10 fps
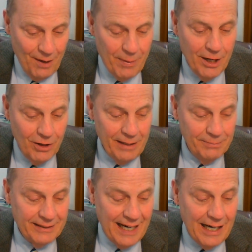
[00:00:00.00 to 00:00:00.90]
we heard him
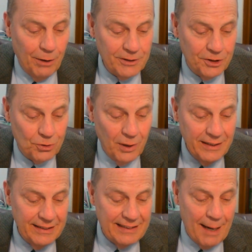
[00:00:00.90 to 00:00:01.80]
say, I'll destroy
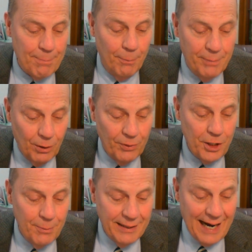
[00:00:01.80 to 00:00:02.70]
this temple built with human